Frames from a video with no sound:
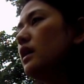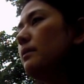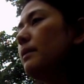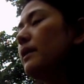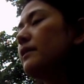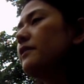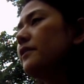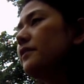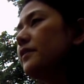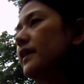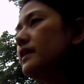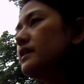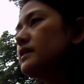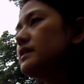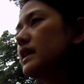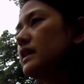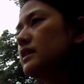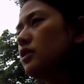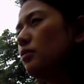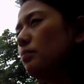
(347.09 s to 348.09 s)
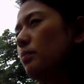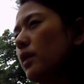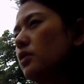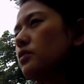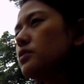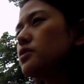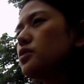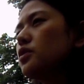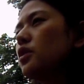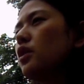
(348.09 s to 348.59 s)
But the thing is that
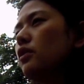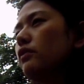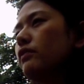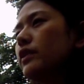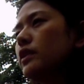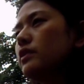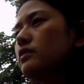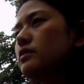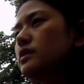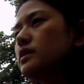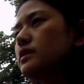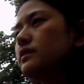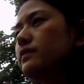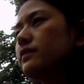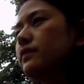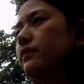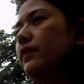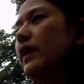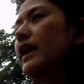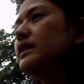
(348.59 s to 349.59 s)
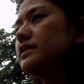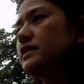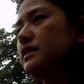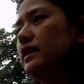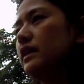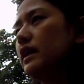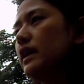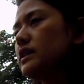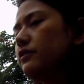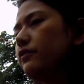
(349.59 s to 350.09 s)
most of those
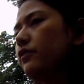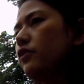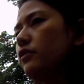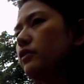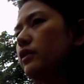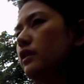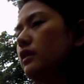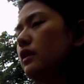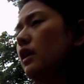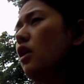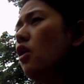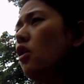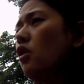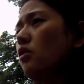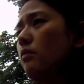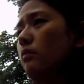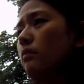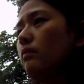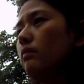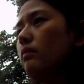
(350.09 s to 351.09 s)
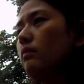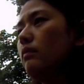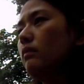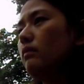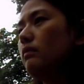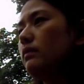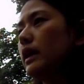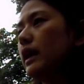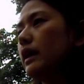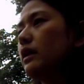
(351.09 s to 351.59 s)
funding is for their home,
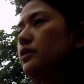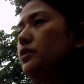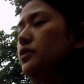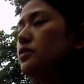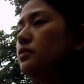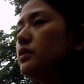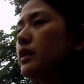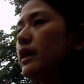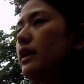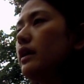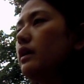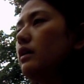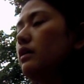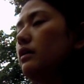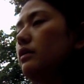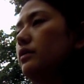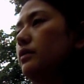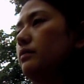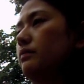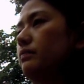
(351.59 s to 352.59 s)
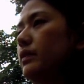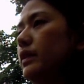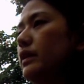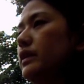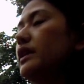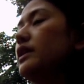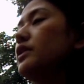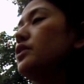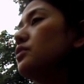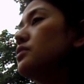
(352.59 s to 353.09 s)
like a UK or
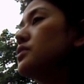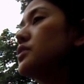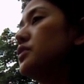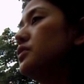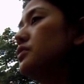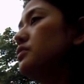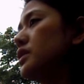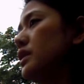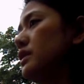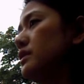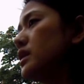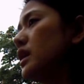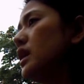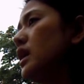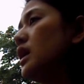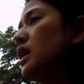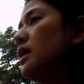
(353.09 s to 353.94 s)
EU students.